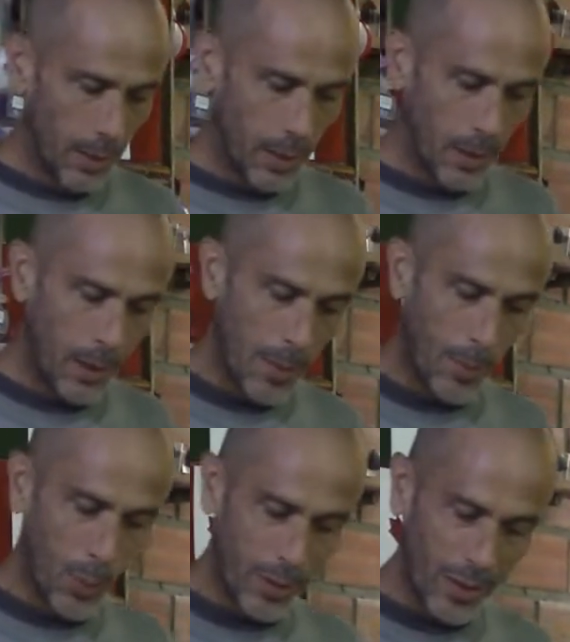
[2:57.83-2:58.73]
The
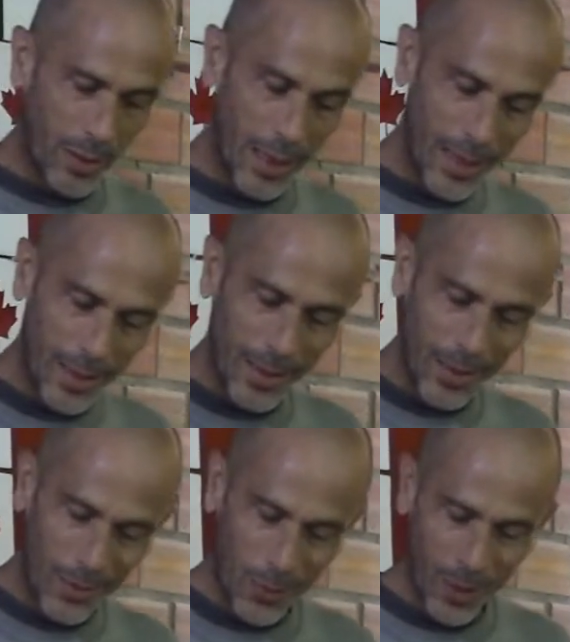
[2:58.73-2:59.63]
important
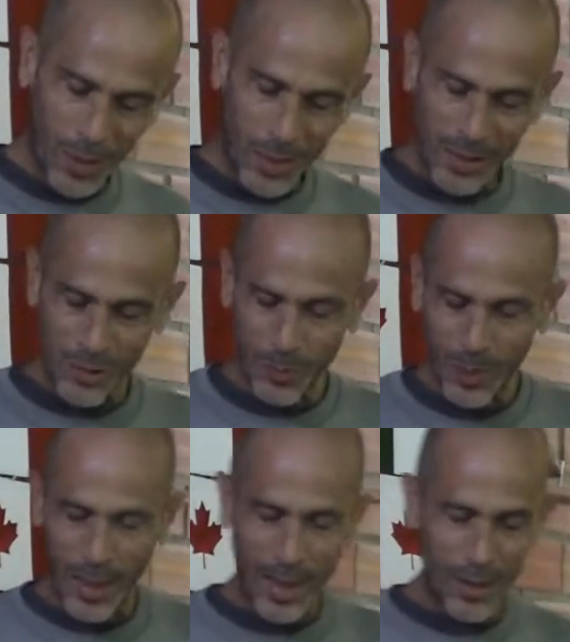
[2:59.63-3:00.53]
thing with this
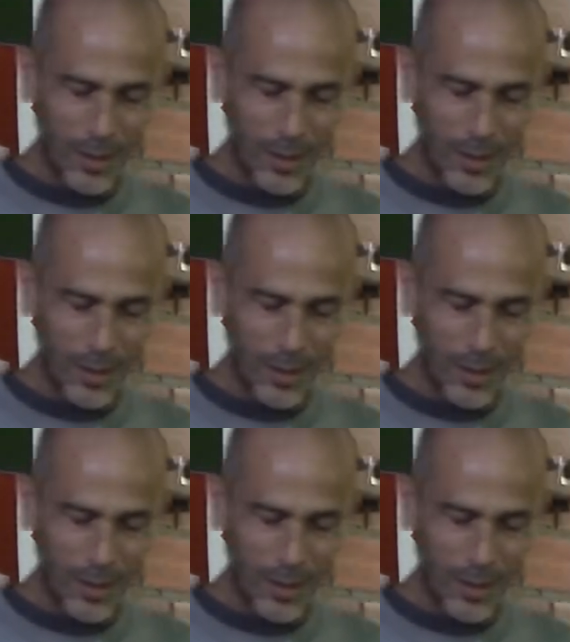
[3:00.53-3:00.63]
batter